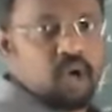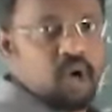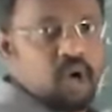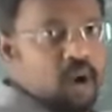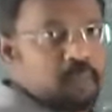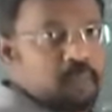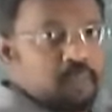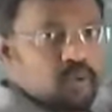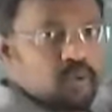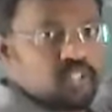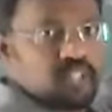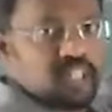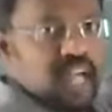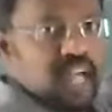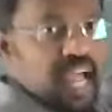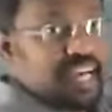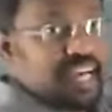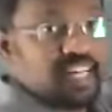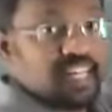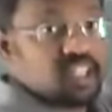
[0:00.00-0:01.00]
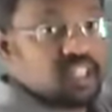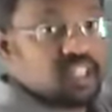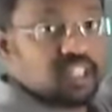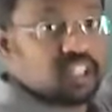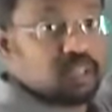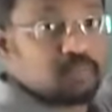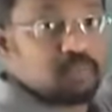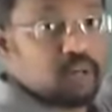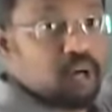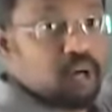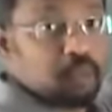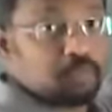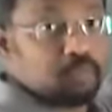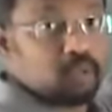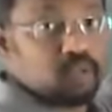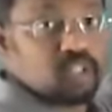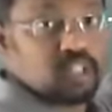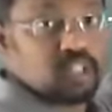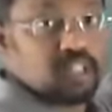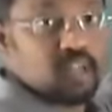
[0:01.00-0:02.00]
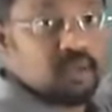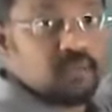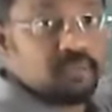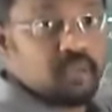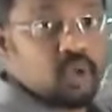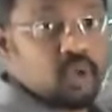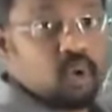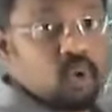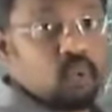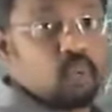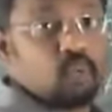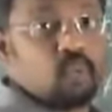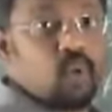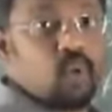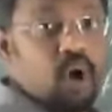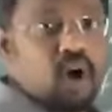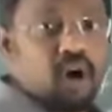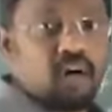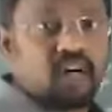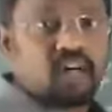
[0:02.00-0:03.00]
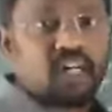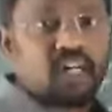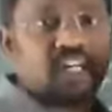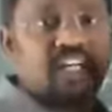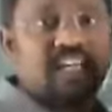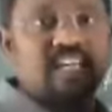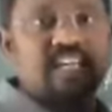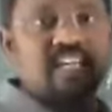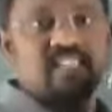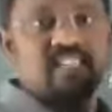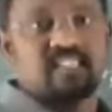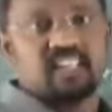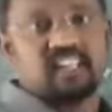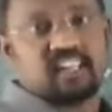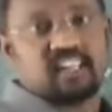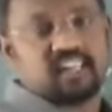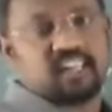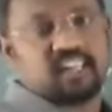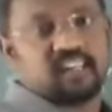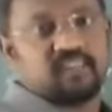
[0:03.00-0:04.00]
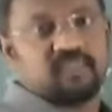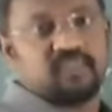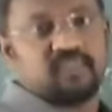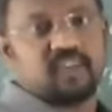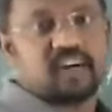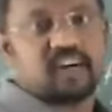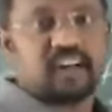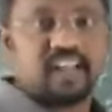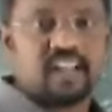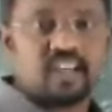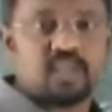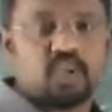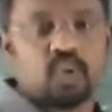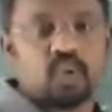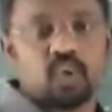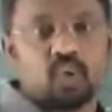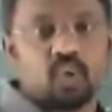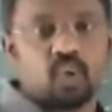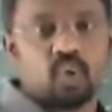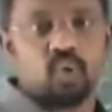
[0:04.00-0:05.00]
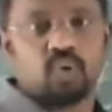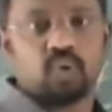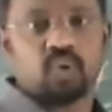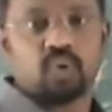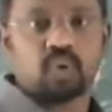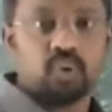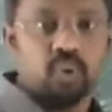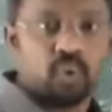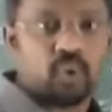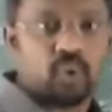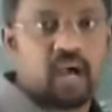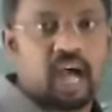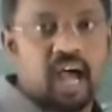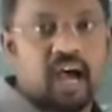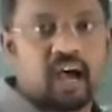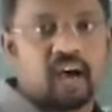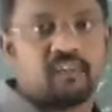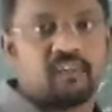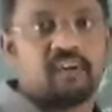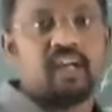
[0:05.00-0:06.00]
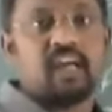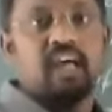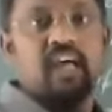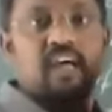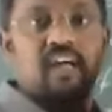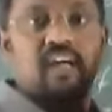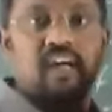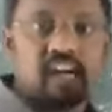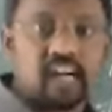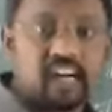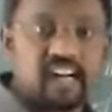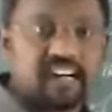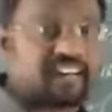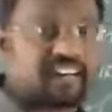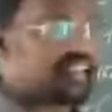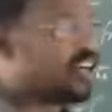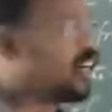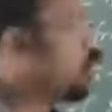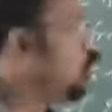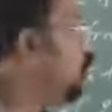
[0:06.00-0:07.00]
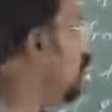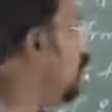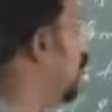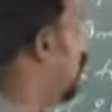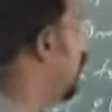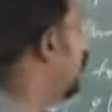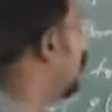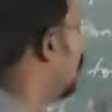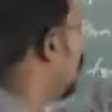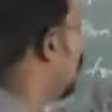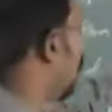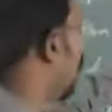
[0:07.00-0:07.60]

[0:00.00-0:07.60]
Opposite, height is nothing but opposite. What is the ratio you have related with